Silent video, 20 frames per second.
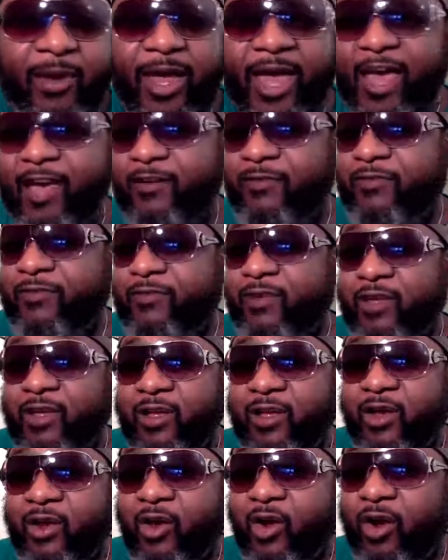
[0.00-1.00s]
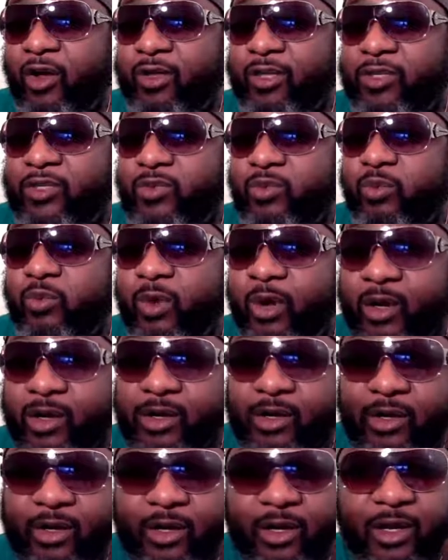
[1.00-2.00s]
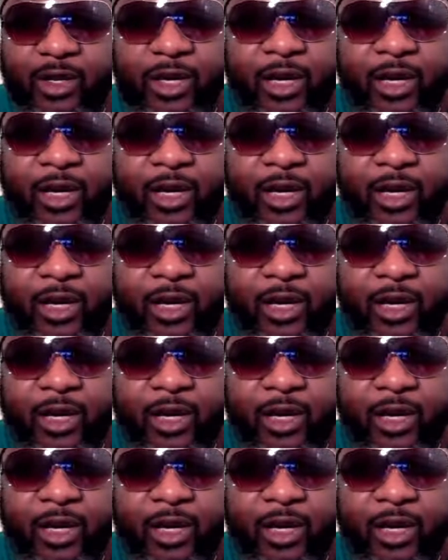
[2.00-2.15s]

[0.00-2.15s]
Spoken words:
going to have all this work.